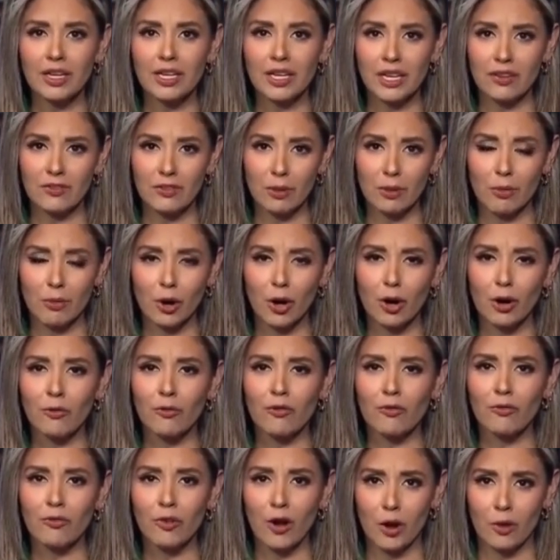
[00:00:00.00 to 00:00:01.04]
give her
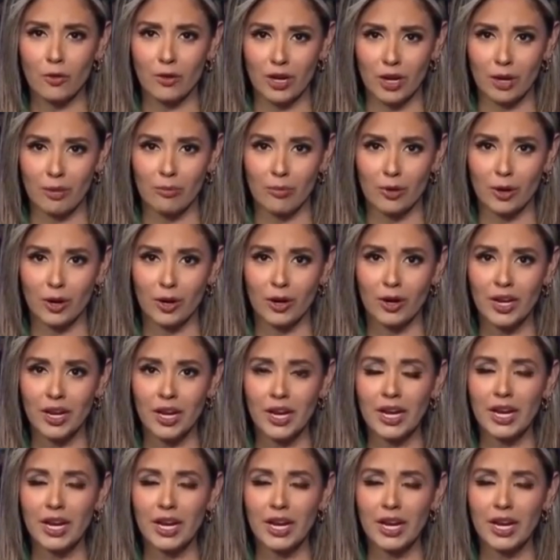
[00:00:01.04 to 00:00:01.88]
phone number